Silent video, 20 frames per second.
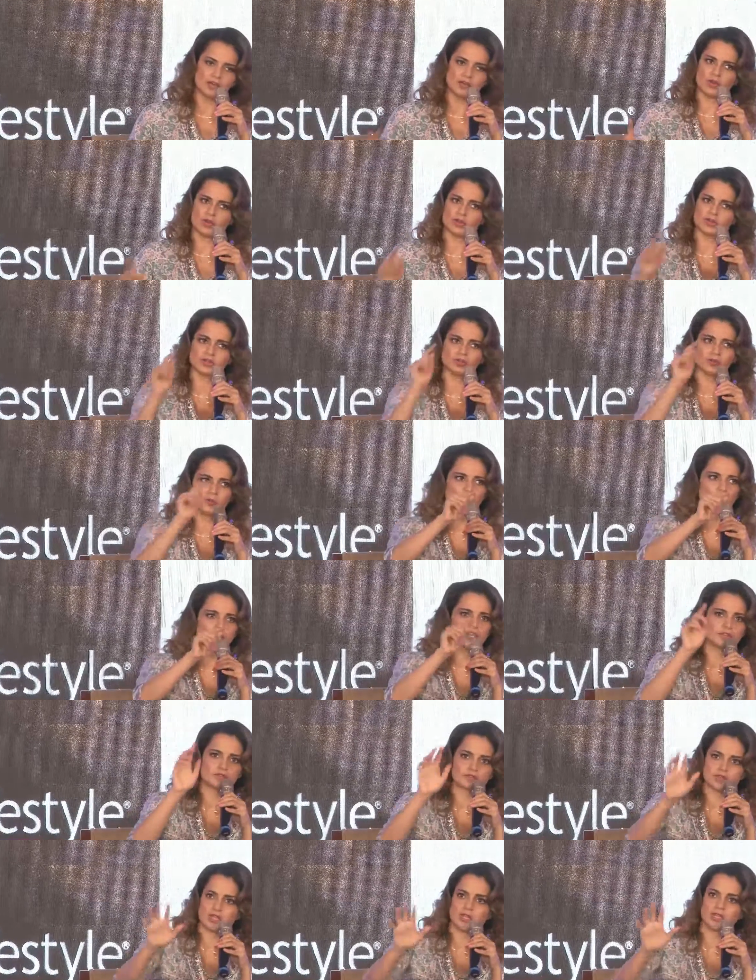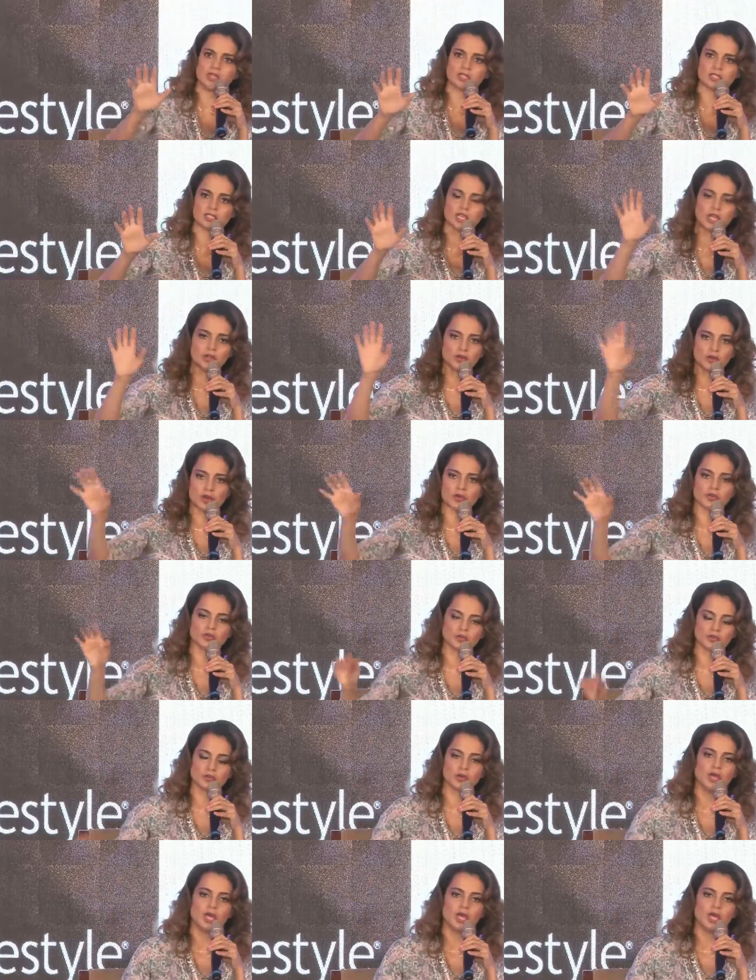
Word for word: Bollywood also found a pattern in